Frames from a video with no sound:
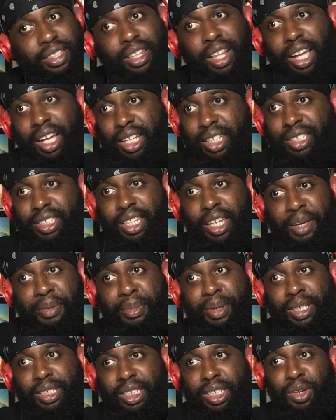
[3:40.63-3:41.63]
like I said,
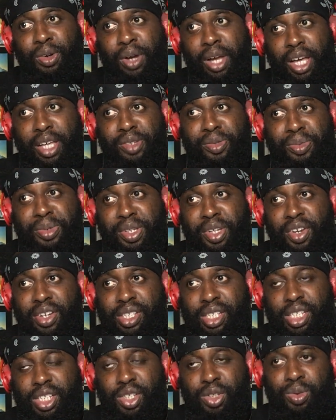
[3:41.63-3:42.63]
man, she gonna have some
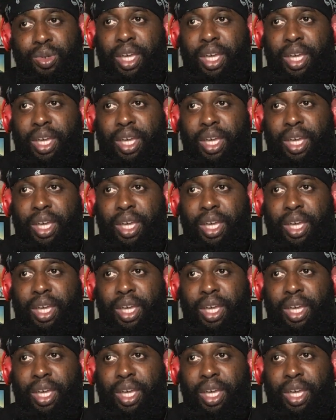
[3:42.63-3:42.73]
serious issues.